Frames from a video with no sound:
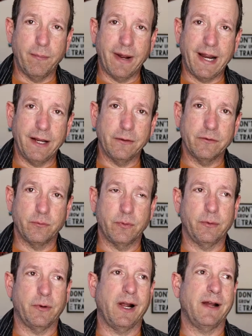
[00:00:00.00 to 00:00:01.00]
miles,
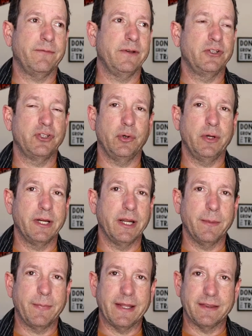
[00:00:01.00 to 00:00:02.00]
we were often showing
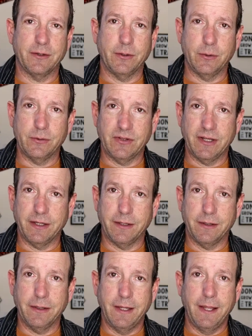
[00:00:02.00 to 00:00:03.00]
up at the
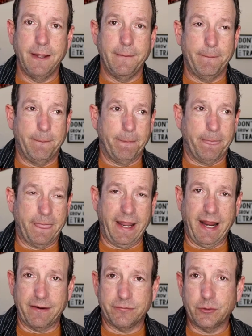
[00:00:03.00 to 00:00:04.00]
hotel
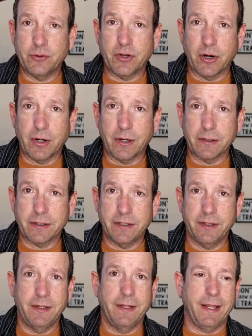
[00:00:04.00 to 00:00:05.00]
after dark
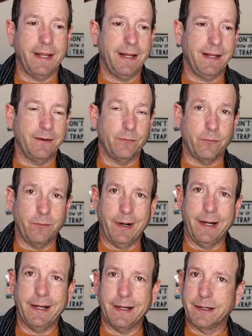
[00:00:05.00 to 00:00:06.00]
and
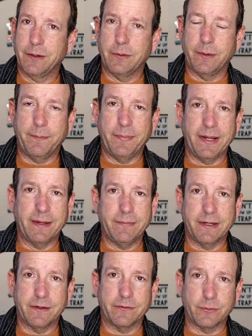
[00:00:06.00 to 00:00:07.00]
ready to go to bed
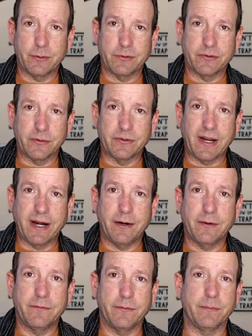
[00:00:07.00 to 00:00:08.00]
because we were so
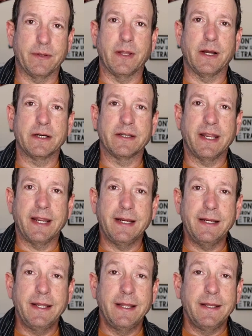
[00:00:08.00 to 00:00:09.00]
tired from the long
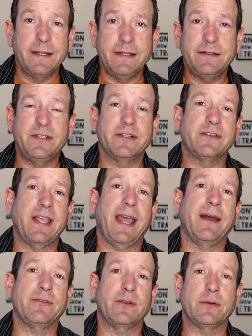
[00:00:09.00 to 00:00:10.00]
day. You just
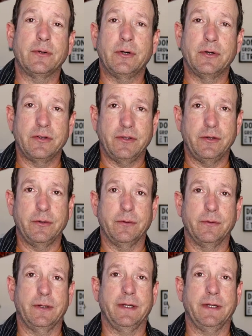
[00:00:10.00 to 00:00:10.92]
have to learn to